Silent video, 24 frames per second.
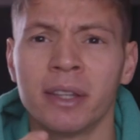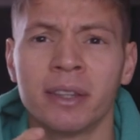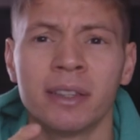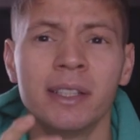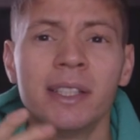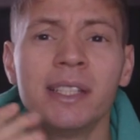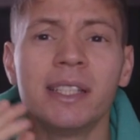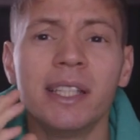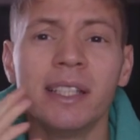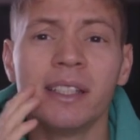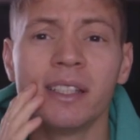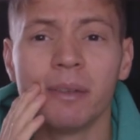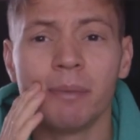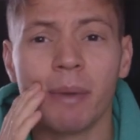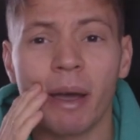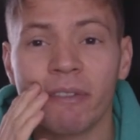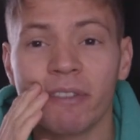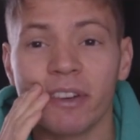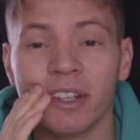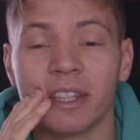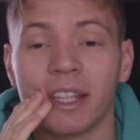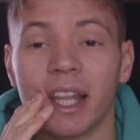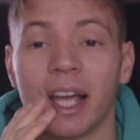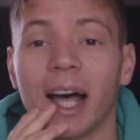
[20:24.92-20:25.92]
This is a
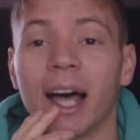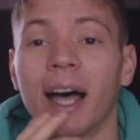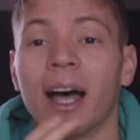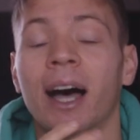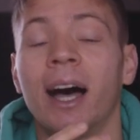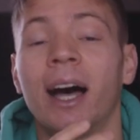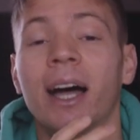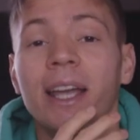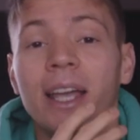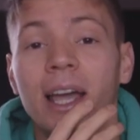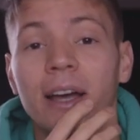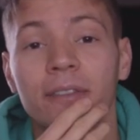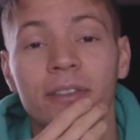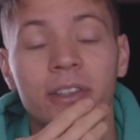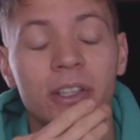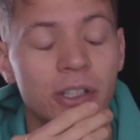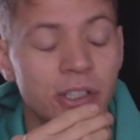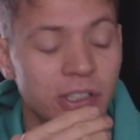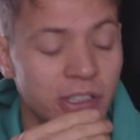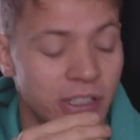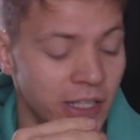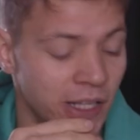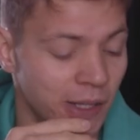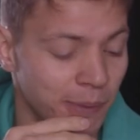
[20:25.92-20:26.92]
method that I have
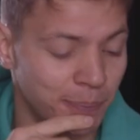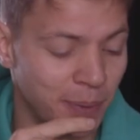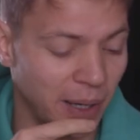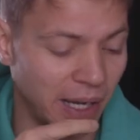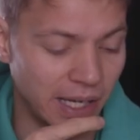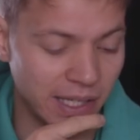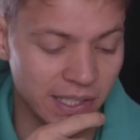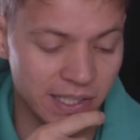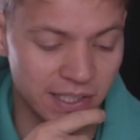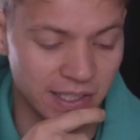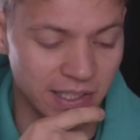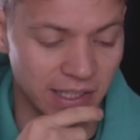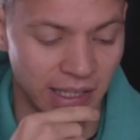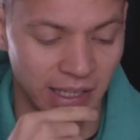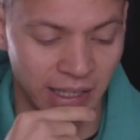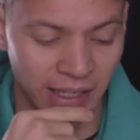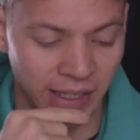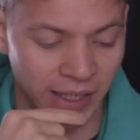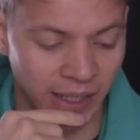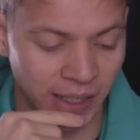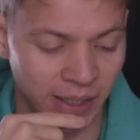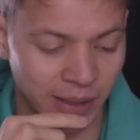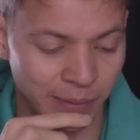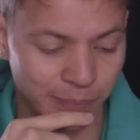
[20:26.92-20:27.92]
used in the past.
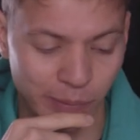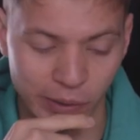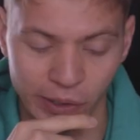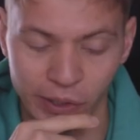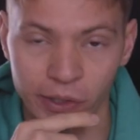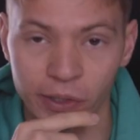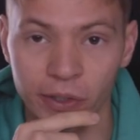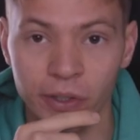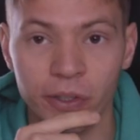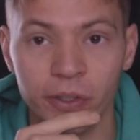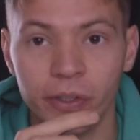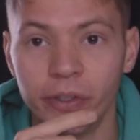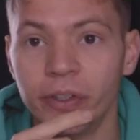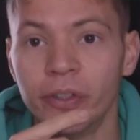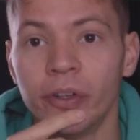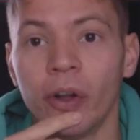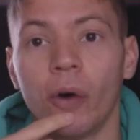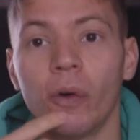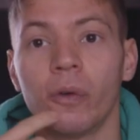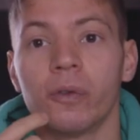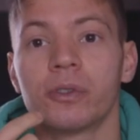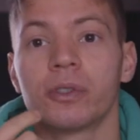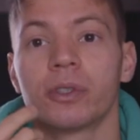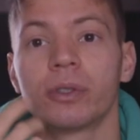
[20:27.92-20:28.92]

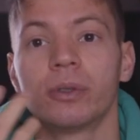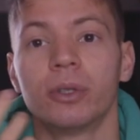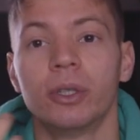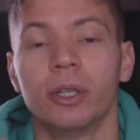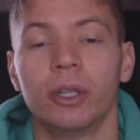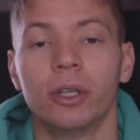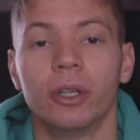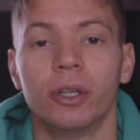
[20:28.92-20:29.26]
Not